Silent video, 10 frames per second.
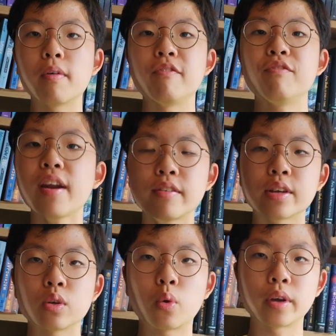and very
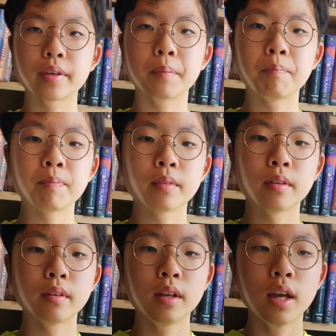annoying.
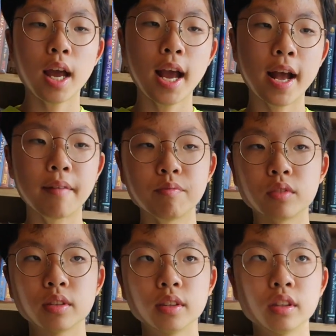And
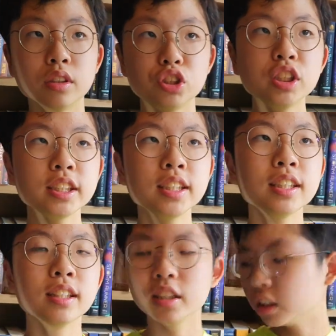she
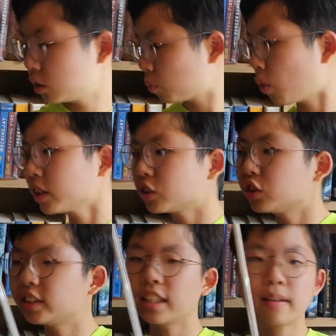wants to
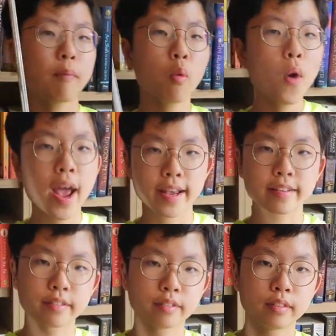send them away,
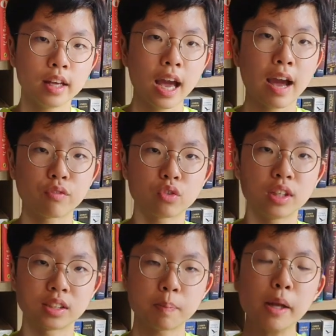after,
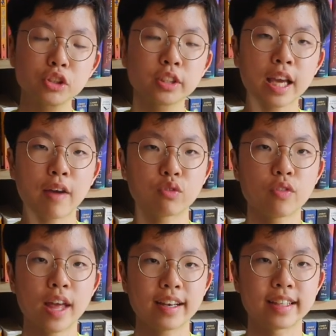especially after
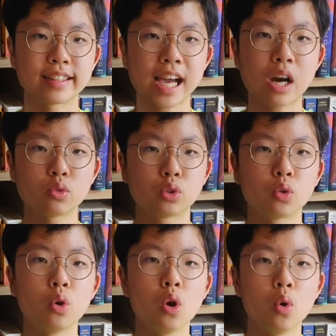that
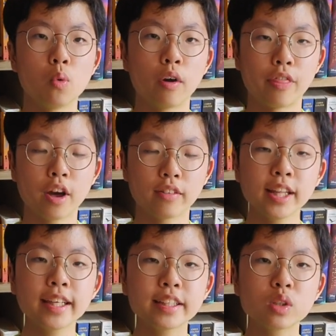encounter with a
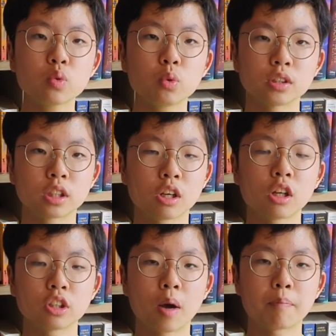lady who was gonna
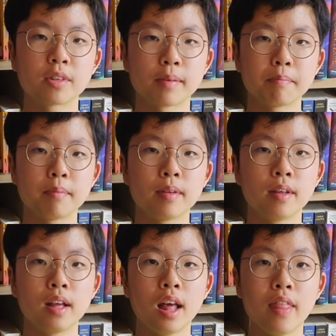adopt them.
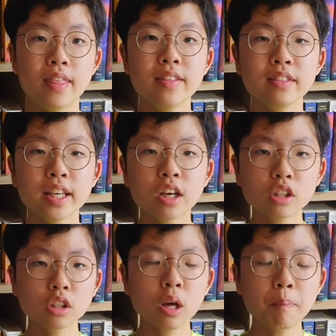Then they
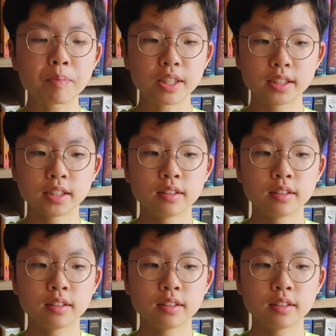got adopted,